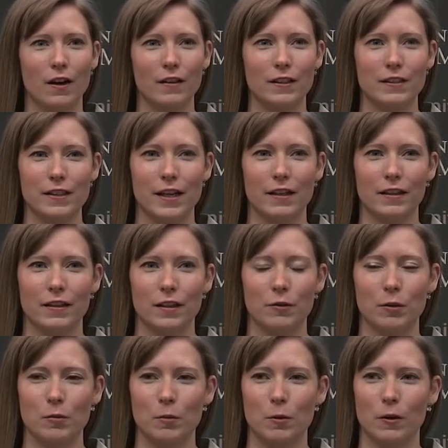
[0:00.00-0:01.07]
on the day that they
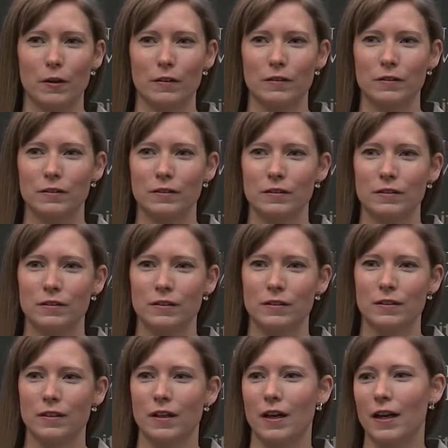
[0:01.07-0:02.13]
were born.
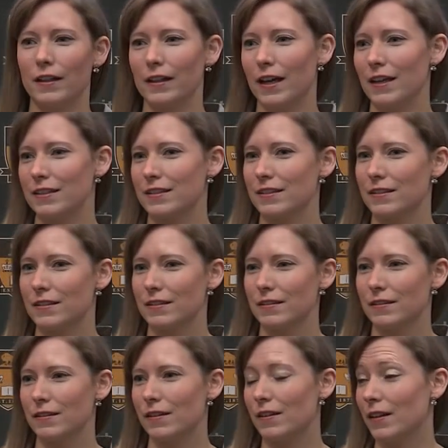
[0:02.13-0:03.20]
Unless
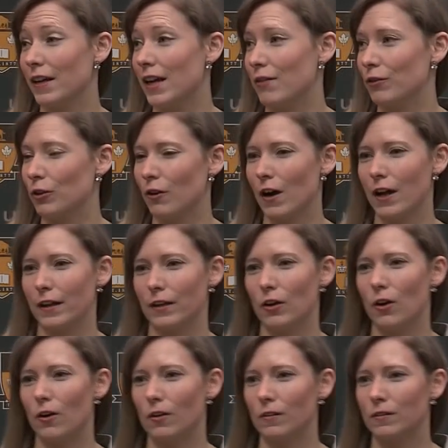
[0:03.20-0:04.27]
they never cried at
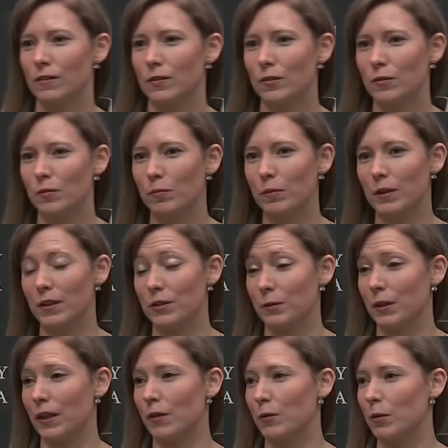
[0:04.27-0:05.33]
all, because
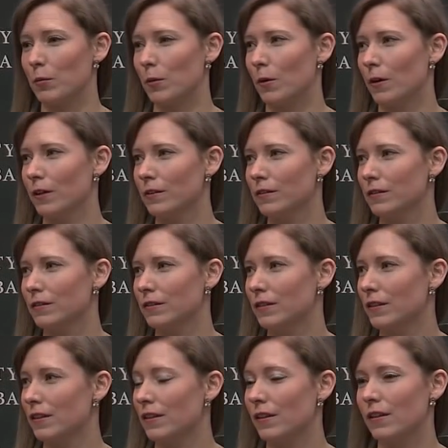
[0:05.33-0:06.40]
when they were born,
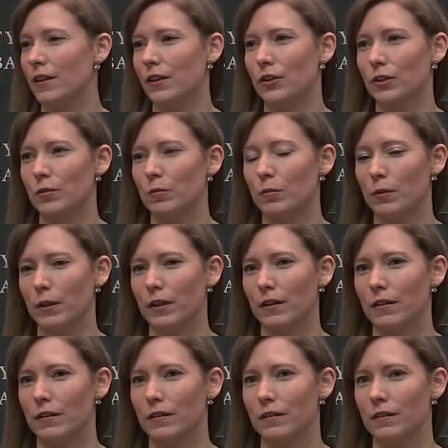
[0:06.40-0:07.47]
they couldn't breathe.
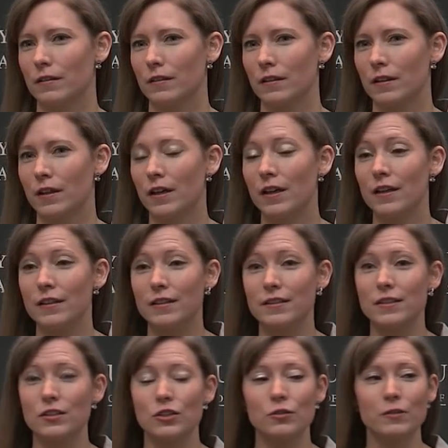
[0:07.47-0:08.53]
This
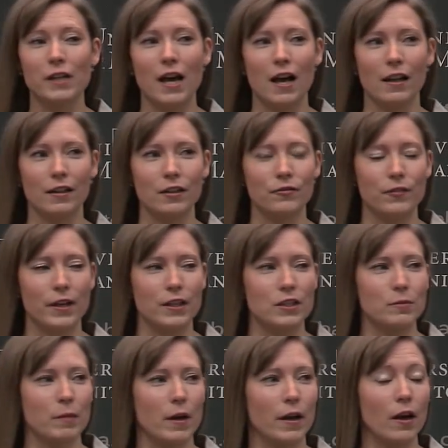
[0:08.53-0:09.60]
is the reality
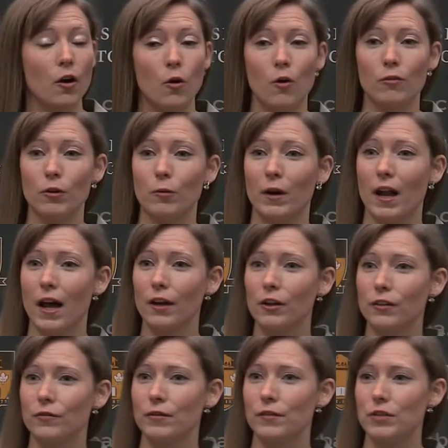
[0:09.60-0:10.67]
faced by over
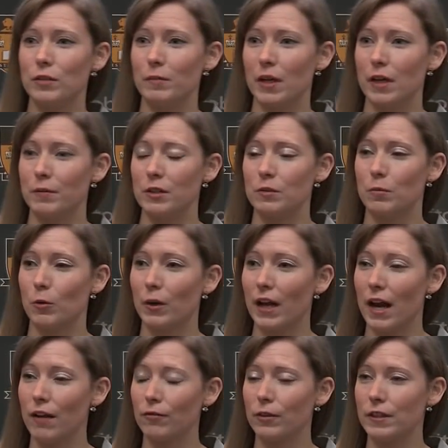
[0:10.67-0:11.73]
150 babies born
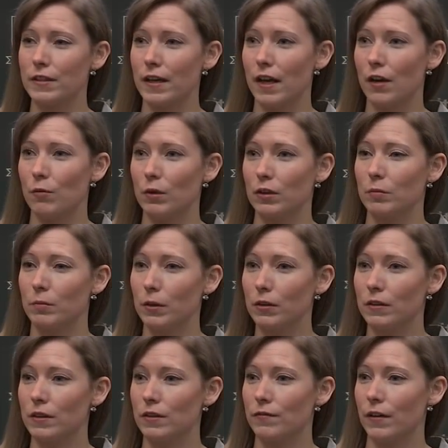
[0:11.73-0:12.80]
every day with a birth
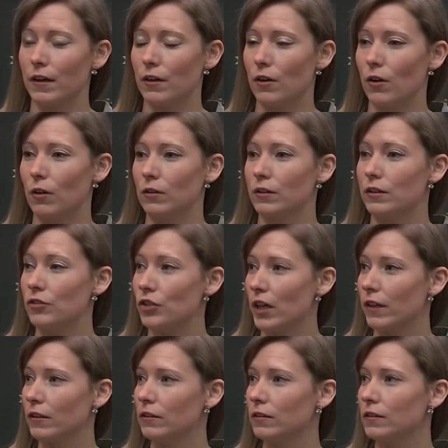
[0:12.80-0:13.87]
defect called
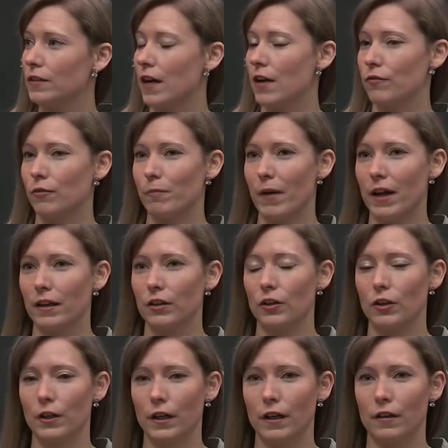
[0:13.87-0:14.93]
congenital diaphragmatic
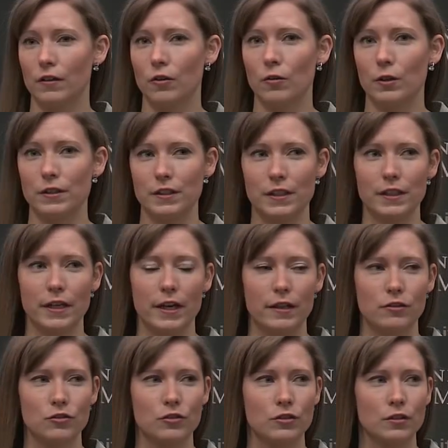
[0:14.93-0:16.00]
hernia, or
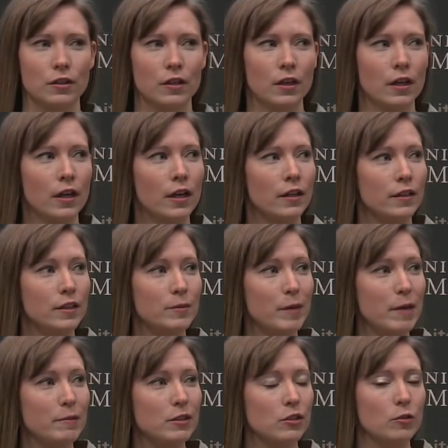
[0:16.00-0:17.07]
CDH. These
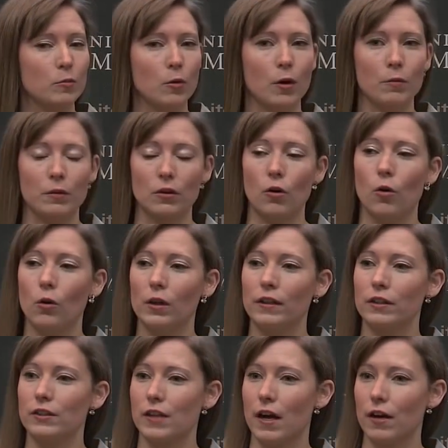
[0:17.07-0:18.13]
babies are born with a hole in their
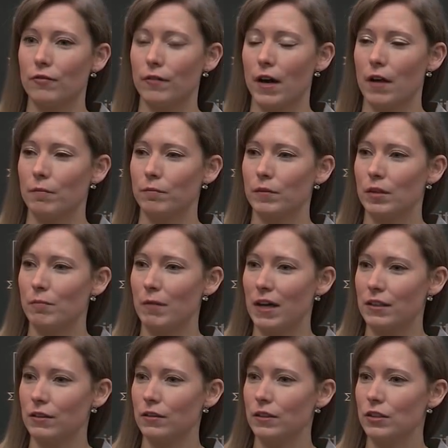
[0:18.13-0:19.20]
diaphragm, the
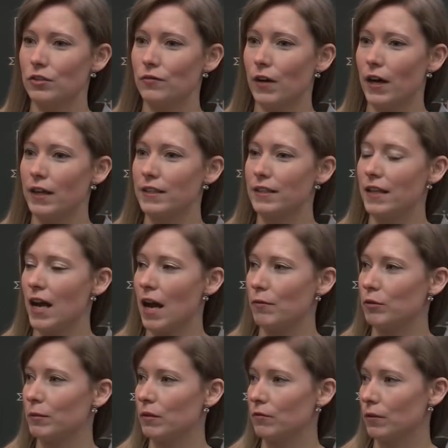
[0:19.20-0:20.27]
muscle that divides the
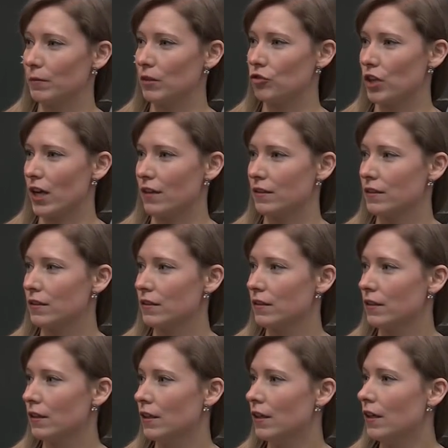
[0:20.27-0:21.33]
abdomen from the chest.
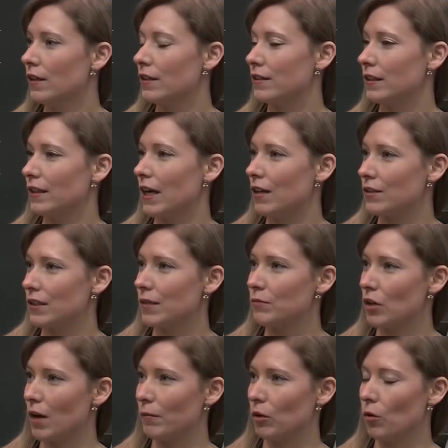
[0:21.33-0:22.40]
This allows the
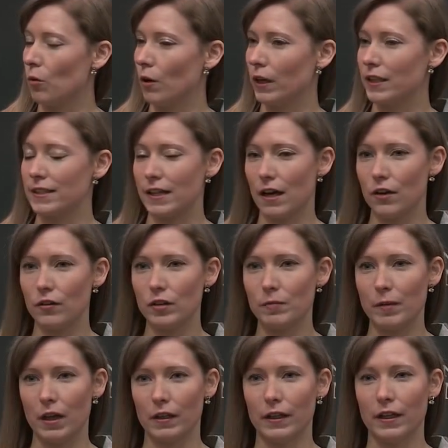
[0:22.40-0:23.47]
abdominal organs out of the
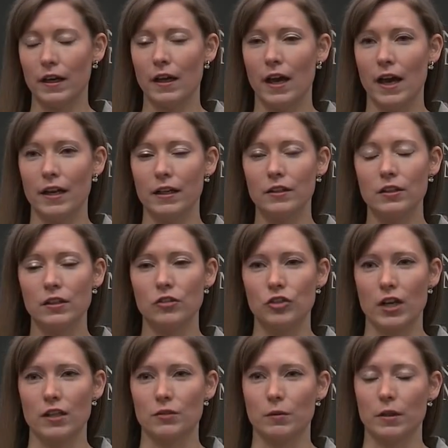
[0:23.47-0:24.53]
belly and into the
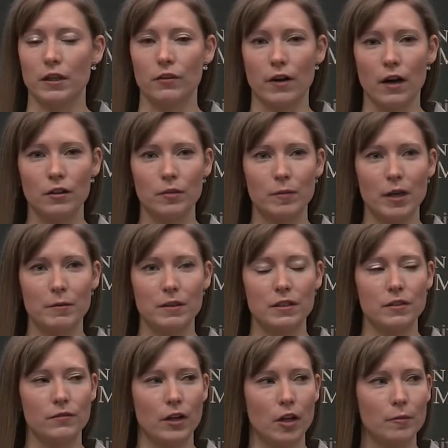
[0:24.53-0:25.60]
chest where they crowd the baby's
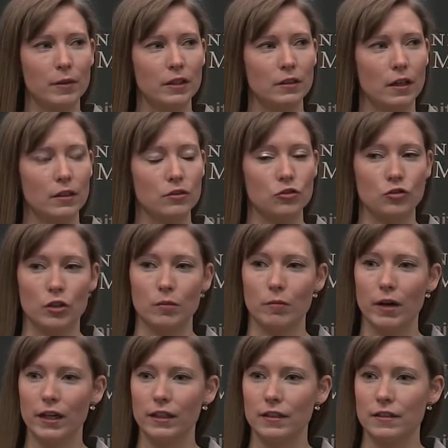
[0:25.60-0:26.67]
developing lungs during
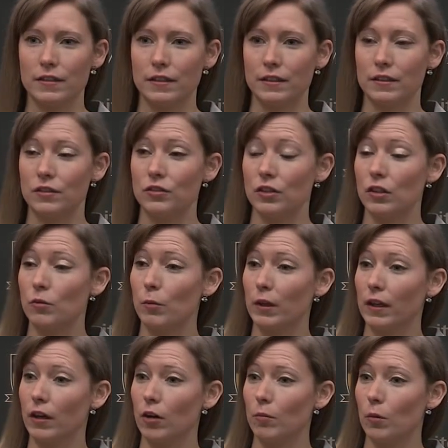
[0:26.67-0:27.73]
pregnancy so that when
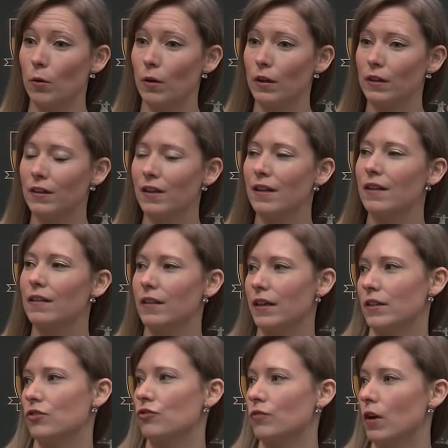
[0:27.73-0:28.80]
they are born, they
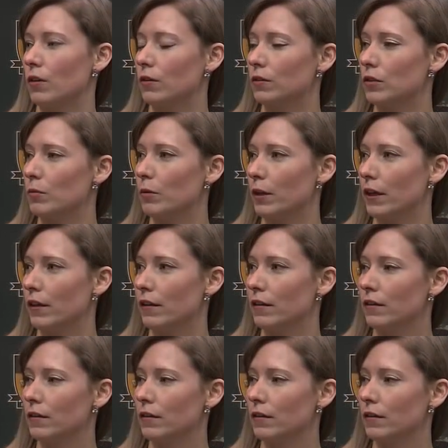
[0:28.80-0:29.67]
struggle to breathe.